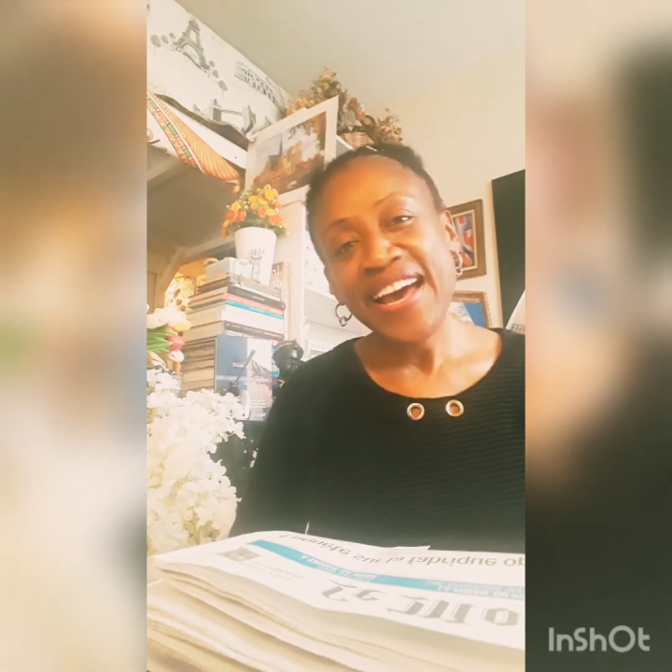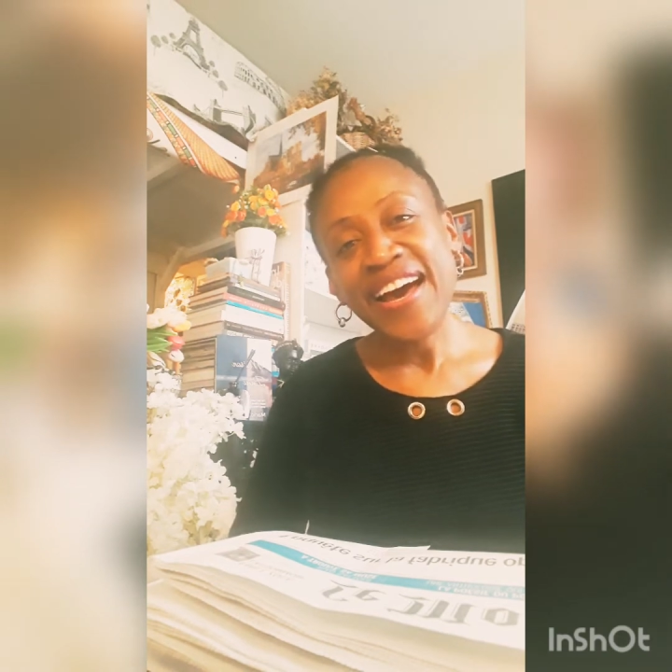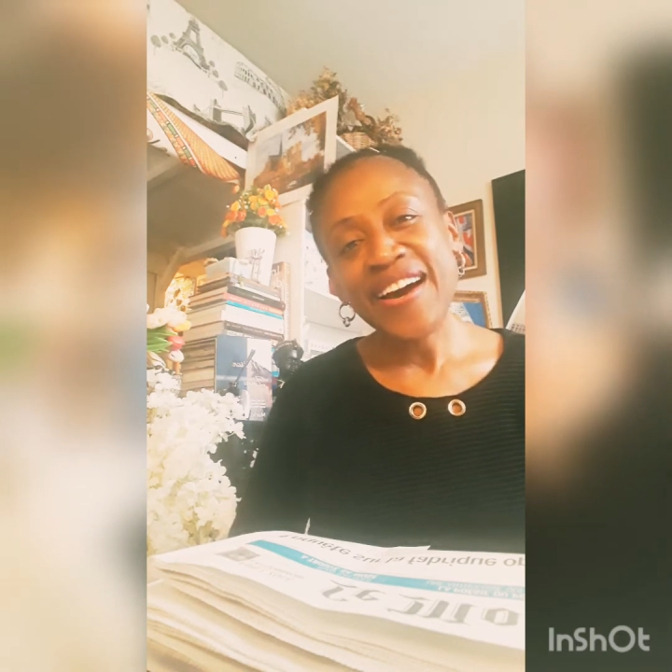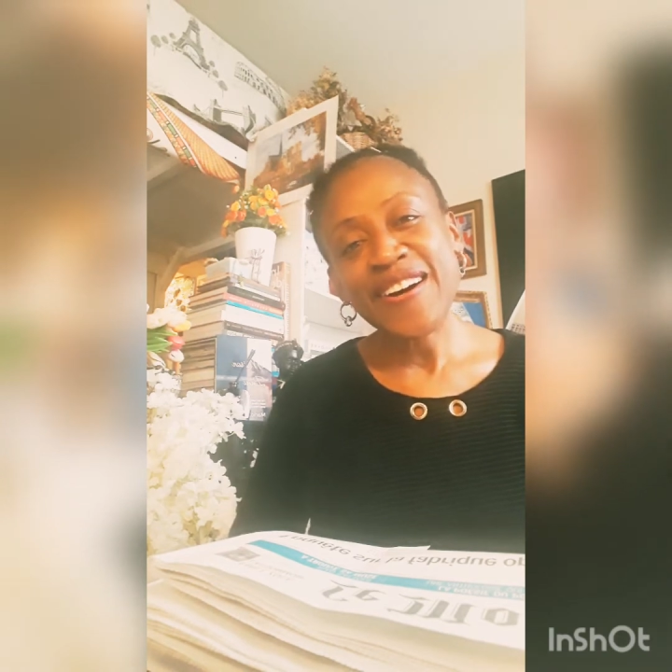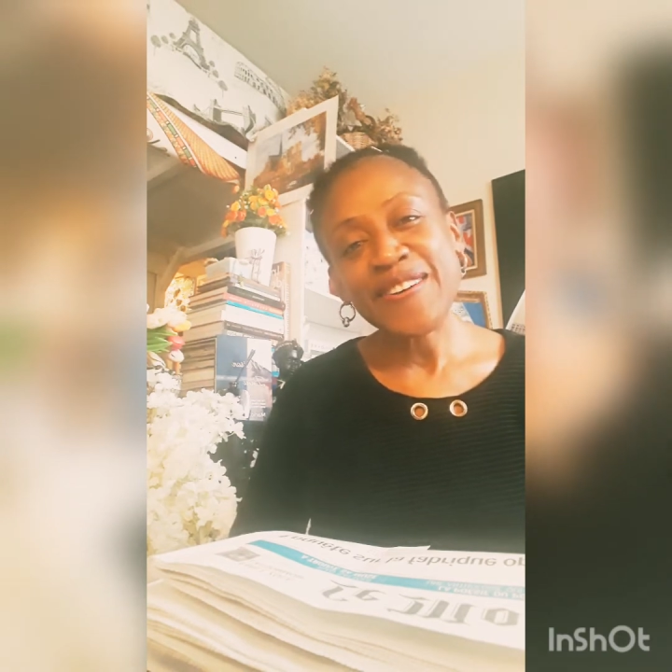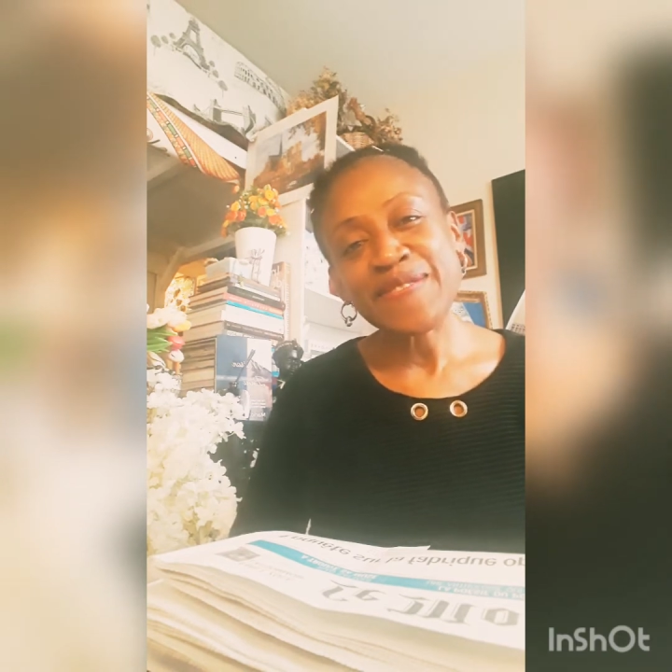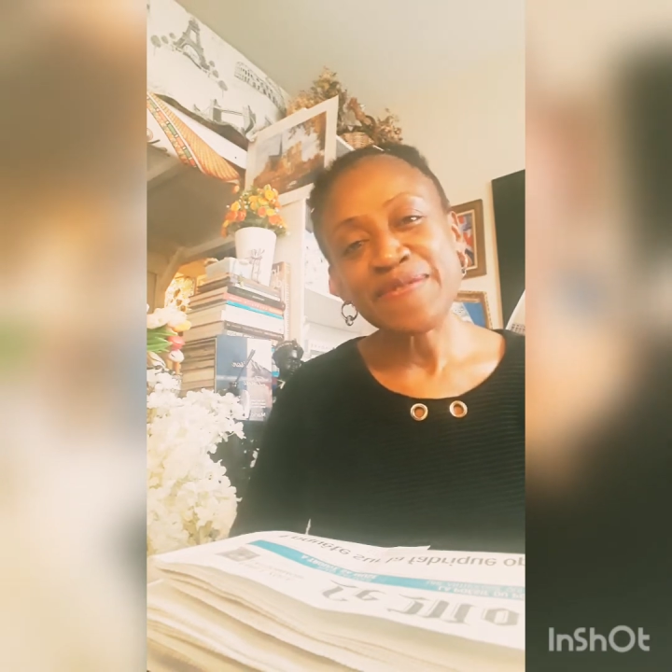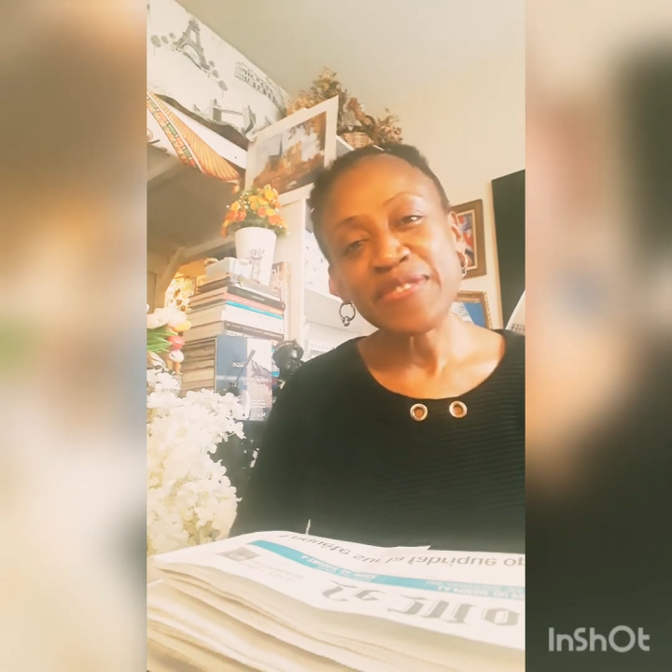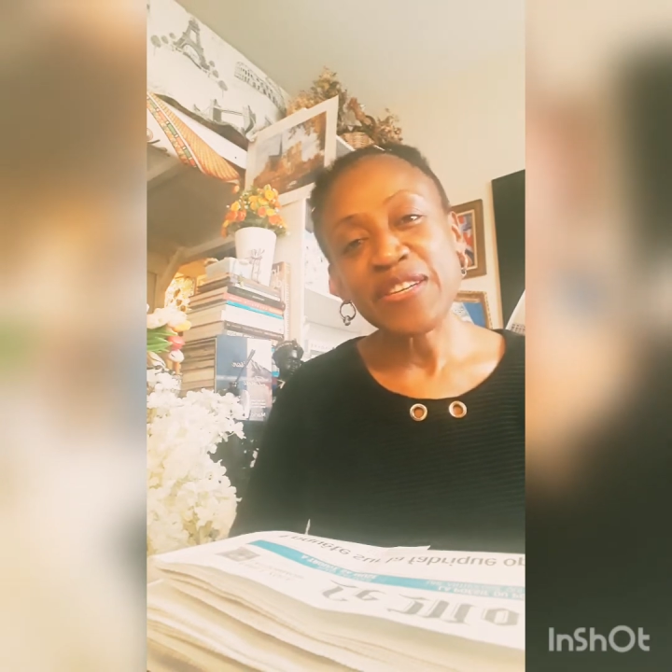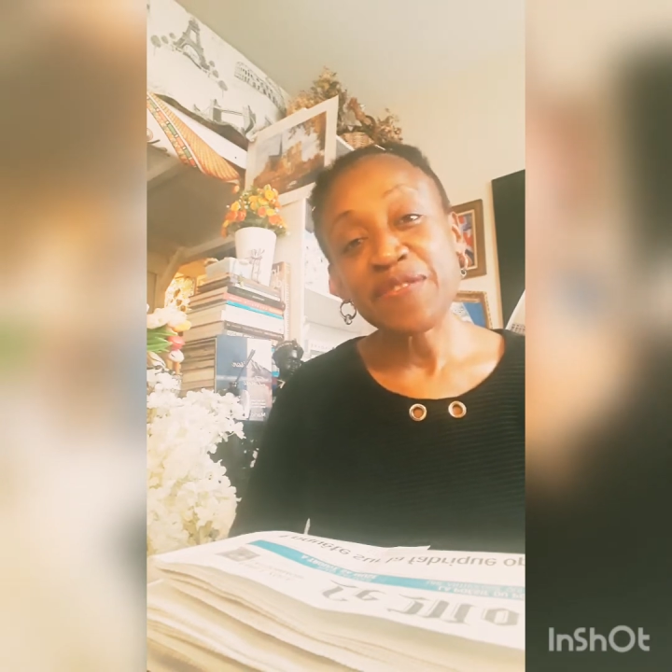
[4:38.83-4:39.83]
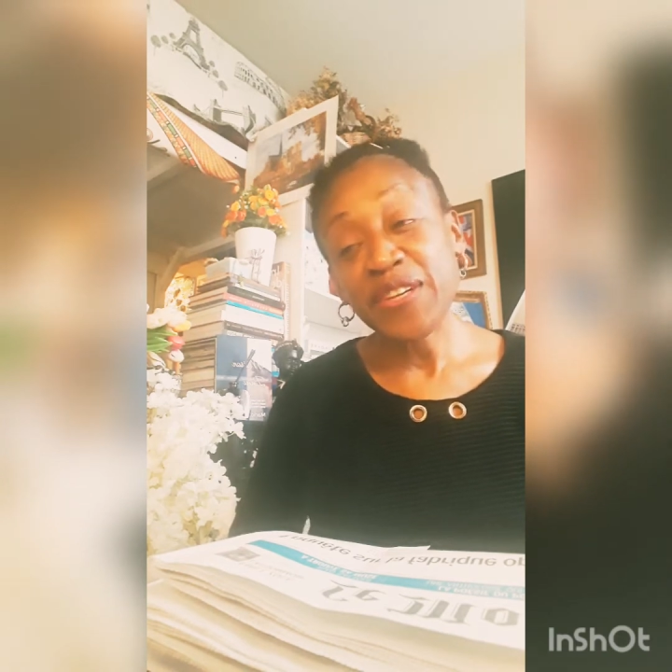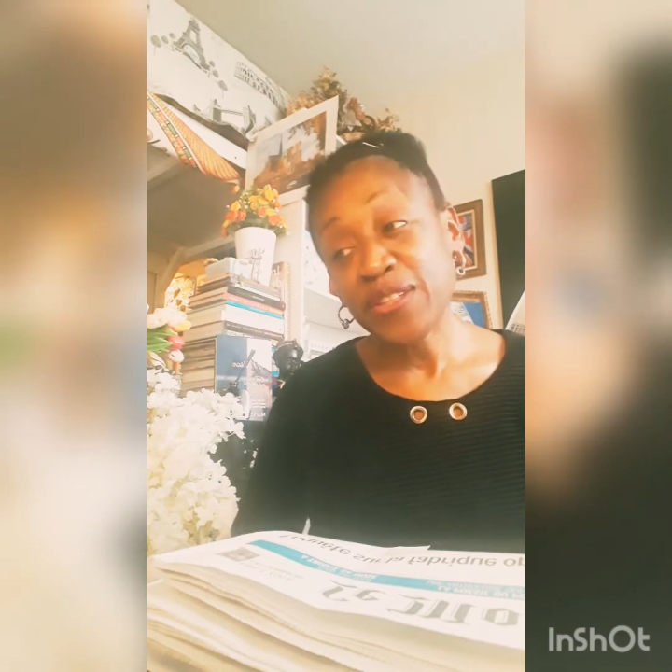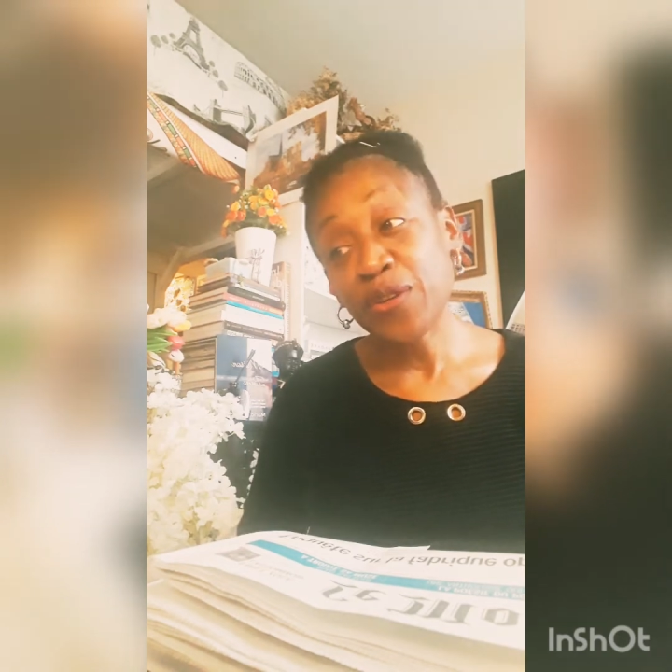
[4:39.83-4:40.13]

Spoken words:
But